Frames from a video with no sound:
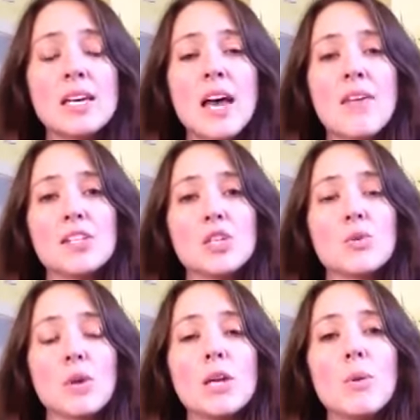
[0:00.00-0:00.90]
And that's a
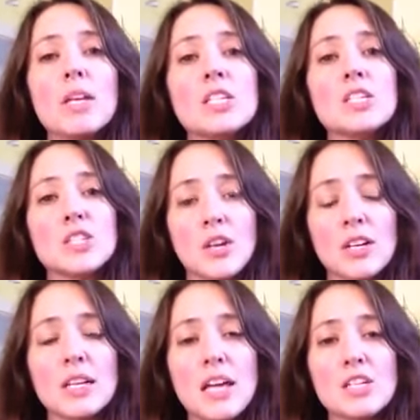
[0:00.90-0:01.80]
great way to start
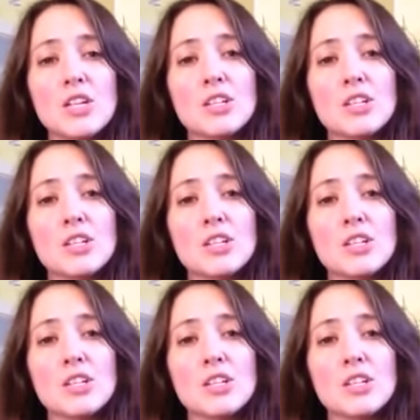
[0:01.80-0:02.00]
and end your